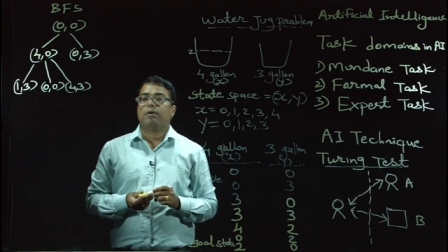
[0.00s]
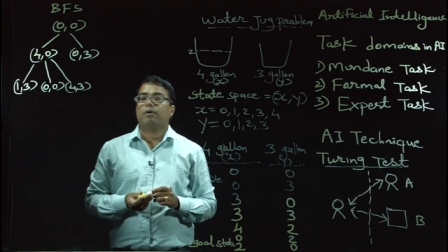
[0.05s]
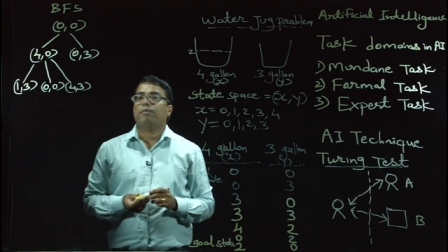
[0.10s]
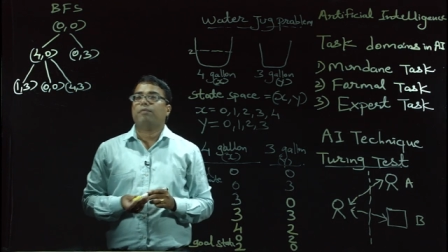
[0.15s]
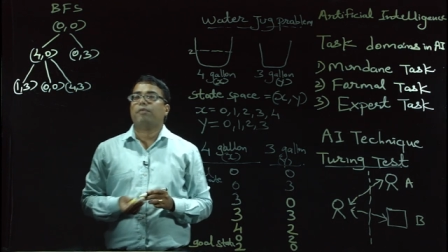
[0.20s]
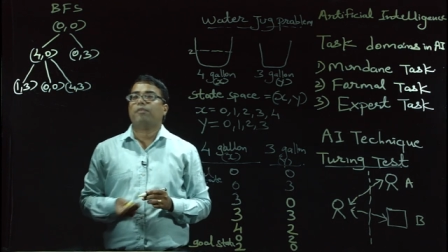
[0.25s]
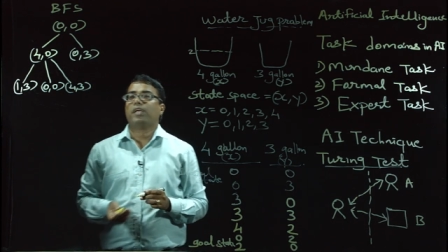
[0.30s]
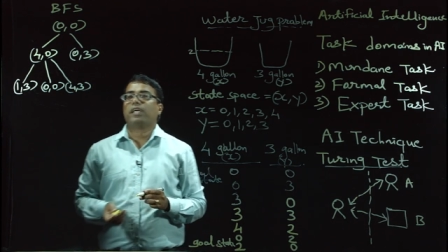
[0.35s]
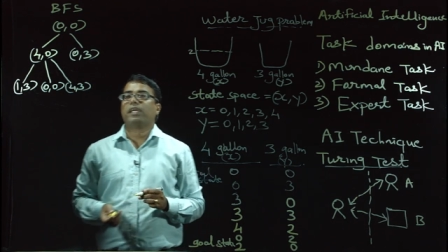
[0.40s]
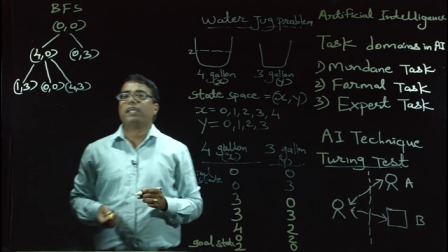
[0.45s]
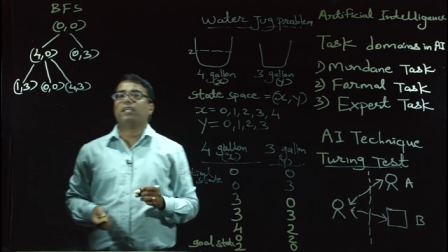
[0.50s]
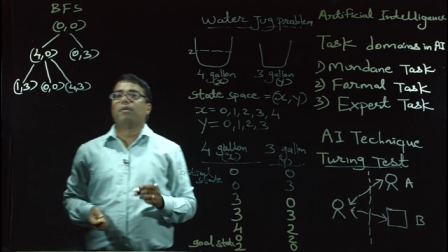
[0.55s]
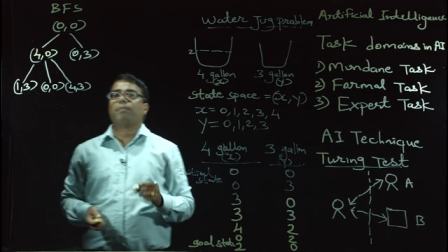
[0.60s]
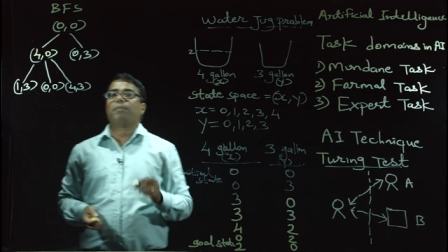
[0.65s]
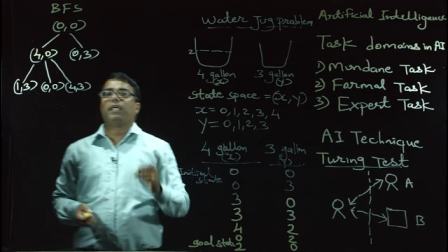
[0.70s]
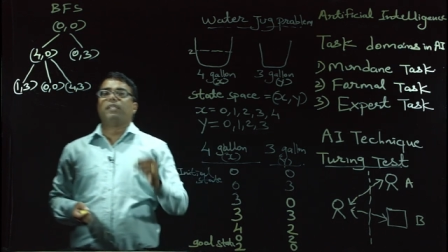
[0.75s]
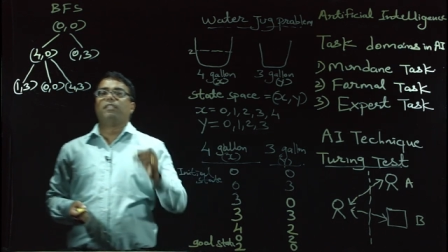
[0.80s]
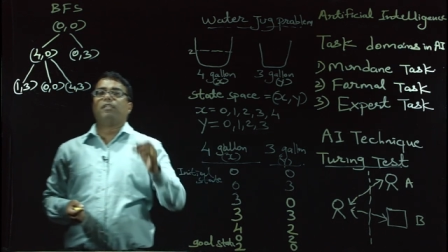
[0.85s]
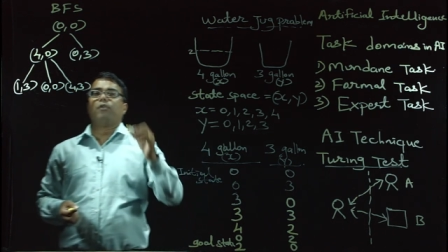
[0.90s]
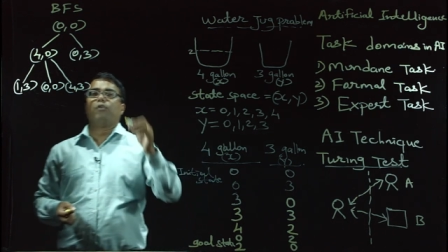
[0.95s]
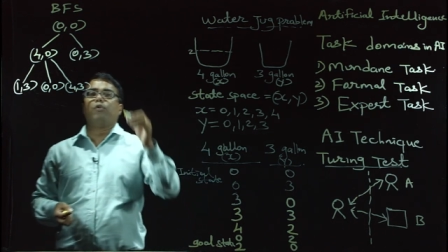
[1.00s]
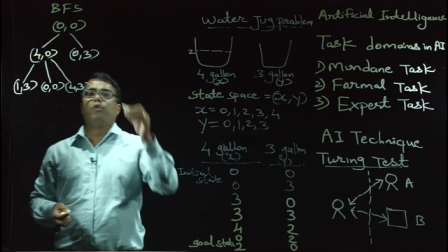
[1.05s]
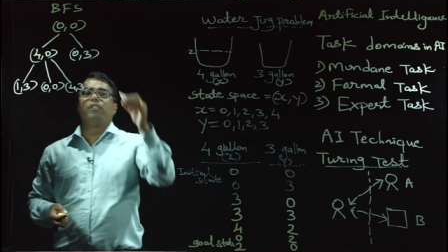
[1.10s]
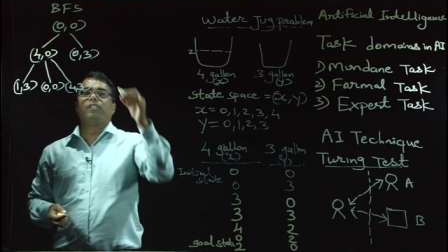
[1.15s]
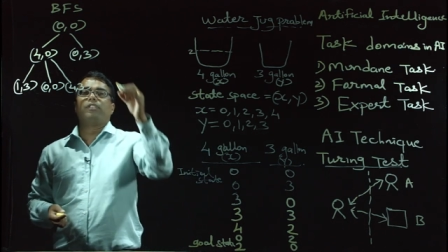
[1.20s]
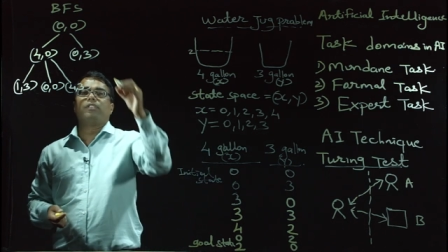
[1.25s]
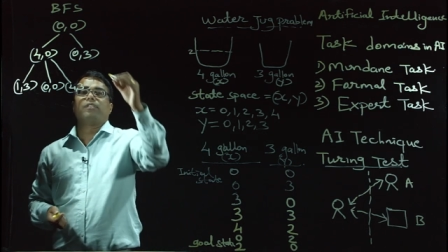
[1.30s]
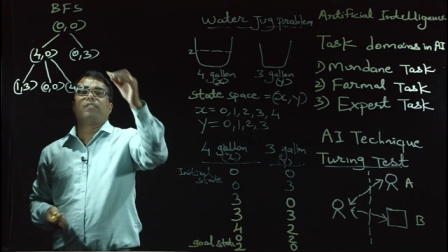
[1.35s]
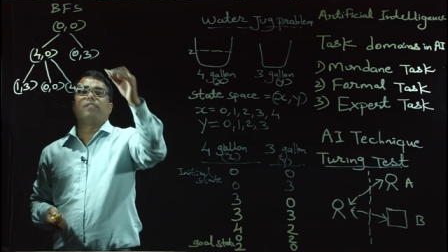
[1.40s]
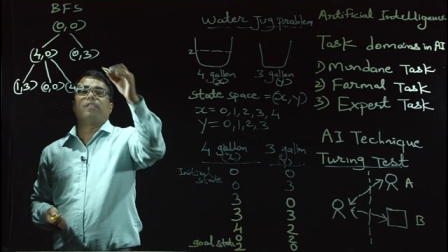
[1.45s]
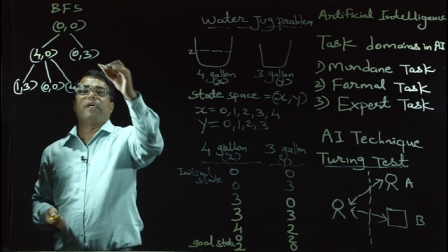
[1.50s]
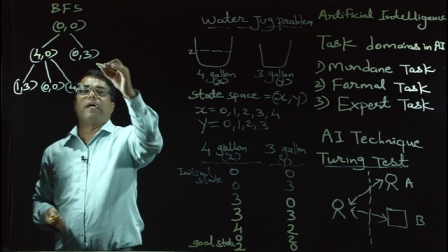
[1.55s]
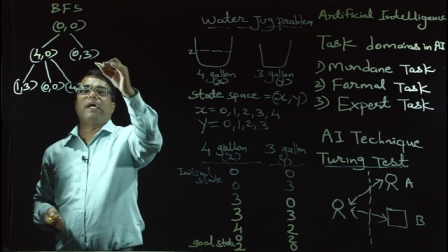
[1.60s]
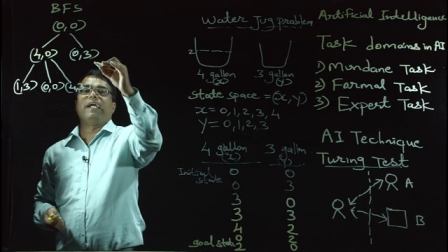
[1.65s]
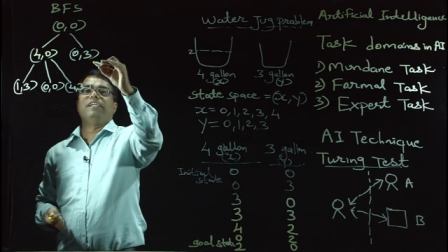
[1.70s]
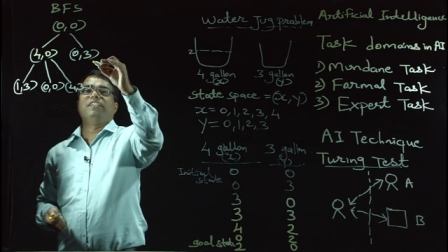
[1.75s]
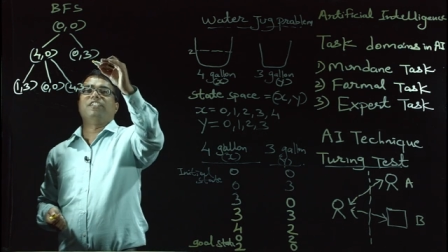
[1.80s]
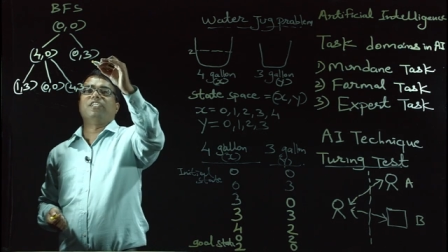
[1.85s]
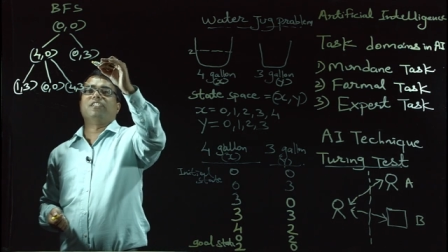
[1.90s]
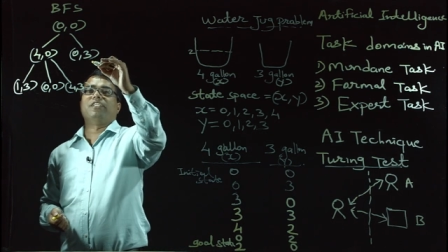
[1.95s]
we will again apply the rules
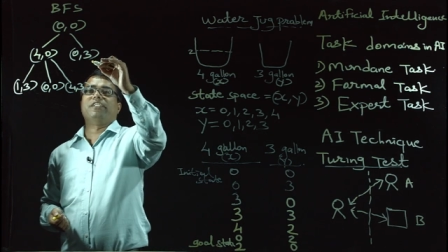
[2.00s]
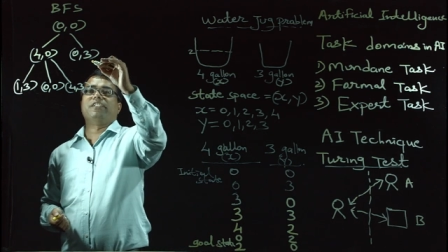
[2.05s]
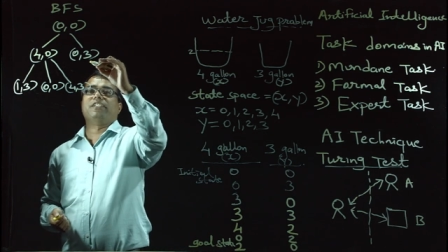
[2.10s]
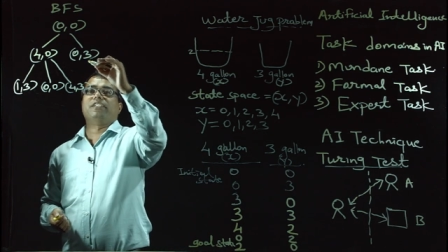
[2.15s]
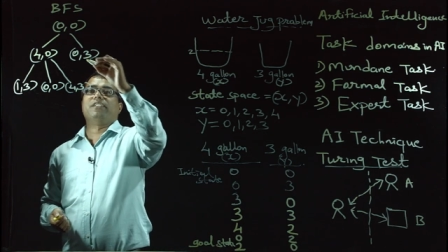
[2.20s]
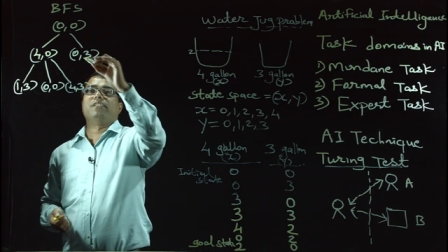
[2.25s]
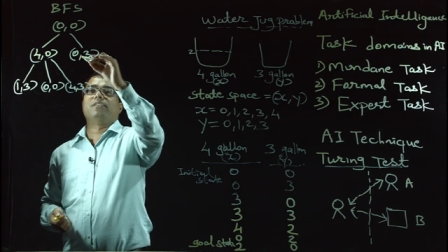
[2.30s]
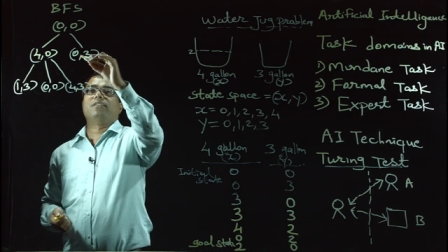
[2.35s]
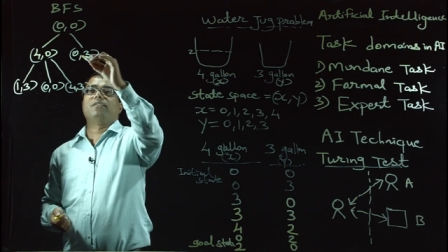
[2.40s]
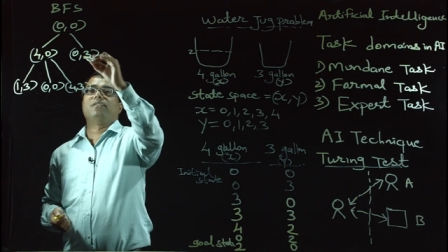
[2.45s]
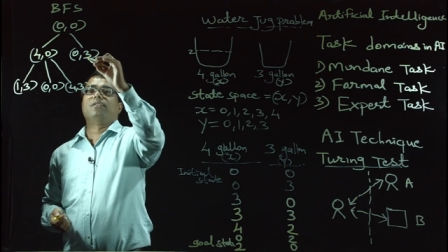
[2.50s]
and generate it.